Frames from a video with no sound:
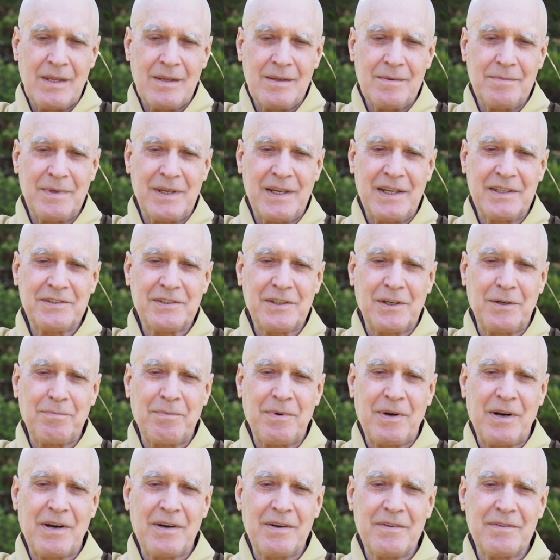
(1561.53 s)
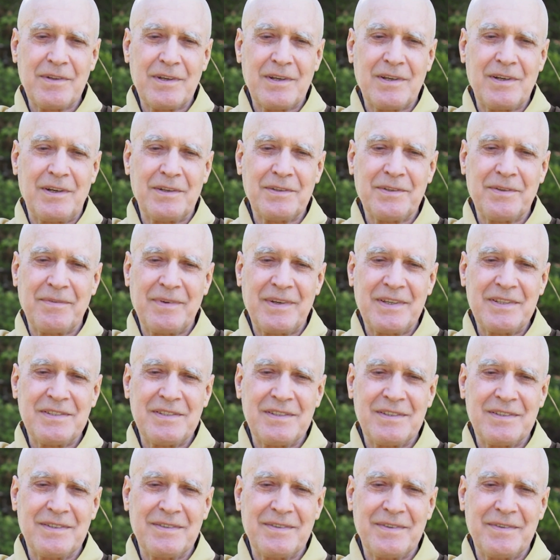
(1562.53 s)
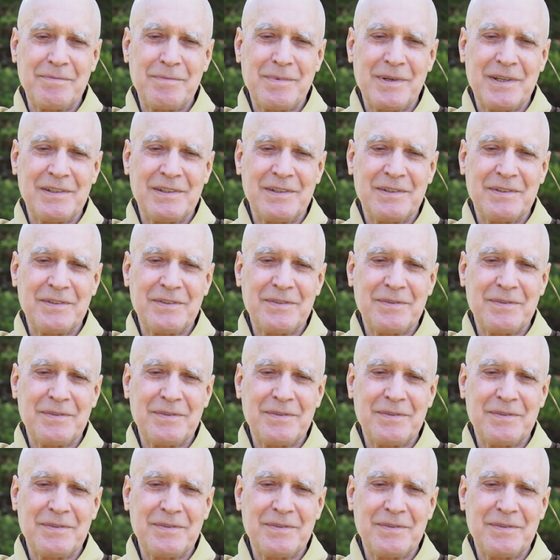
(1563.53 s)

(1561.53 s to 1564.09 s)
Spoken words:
But that's all part of the cultivation, you know, everybody learns